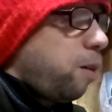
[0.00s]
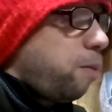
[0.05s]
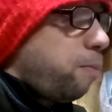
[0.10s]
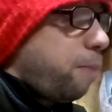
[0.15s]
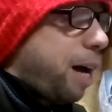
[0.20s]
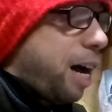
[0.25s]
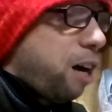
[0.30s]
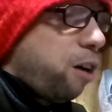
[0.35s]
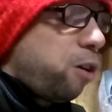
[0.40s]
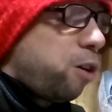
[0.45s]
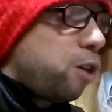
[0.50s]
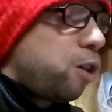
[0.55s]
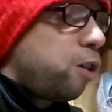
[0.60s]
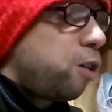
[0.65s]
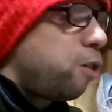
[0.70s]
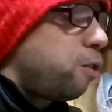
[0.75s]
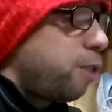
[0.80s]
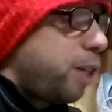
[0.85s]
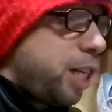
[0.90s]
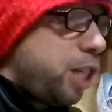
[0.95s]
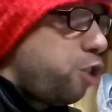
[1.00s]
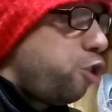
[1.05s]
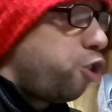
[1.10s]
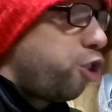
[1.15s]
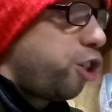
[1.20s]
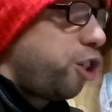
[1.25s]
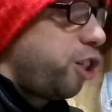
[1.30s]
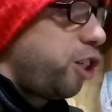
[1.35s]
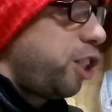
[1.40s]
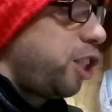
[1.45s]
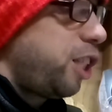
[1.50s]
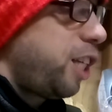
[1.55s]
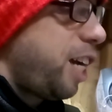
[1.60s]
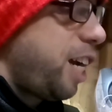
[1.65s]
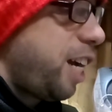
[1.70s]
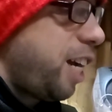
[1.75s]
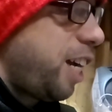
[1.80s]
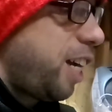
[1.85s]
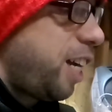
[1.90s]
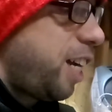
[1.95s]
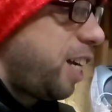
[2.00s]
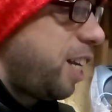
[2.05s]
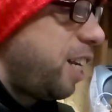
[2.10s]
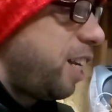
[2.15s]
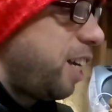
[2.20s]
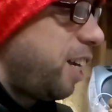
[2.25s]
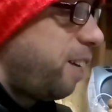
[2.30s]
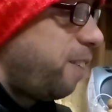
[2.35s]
Power Rangers, and